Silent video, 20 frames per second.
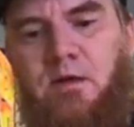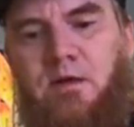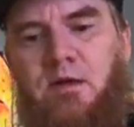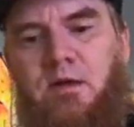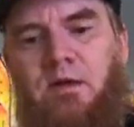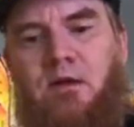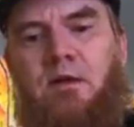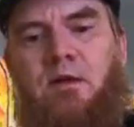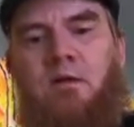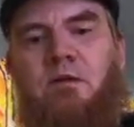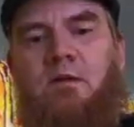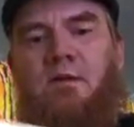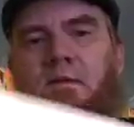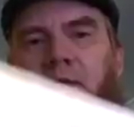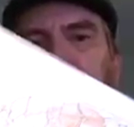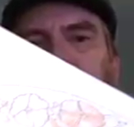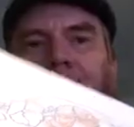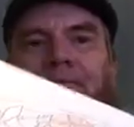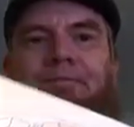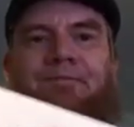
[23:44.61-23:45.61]
Okay.
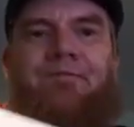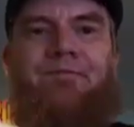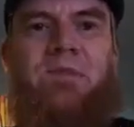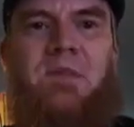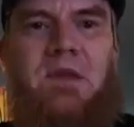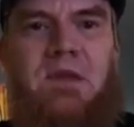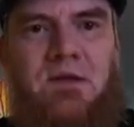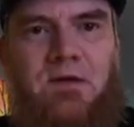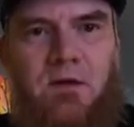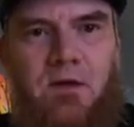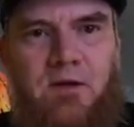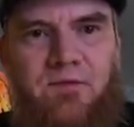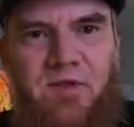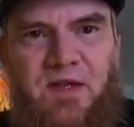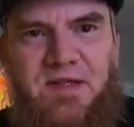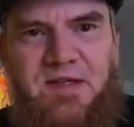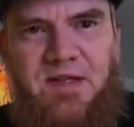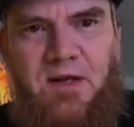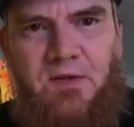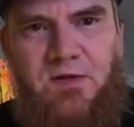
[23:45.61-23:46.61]
Sorry if
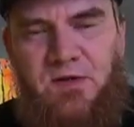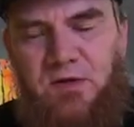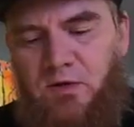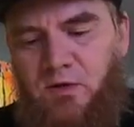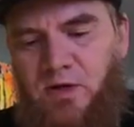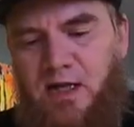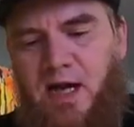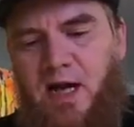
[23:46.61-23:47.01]
that sounds a little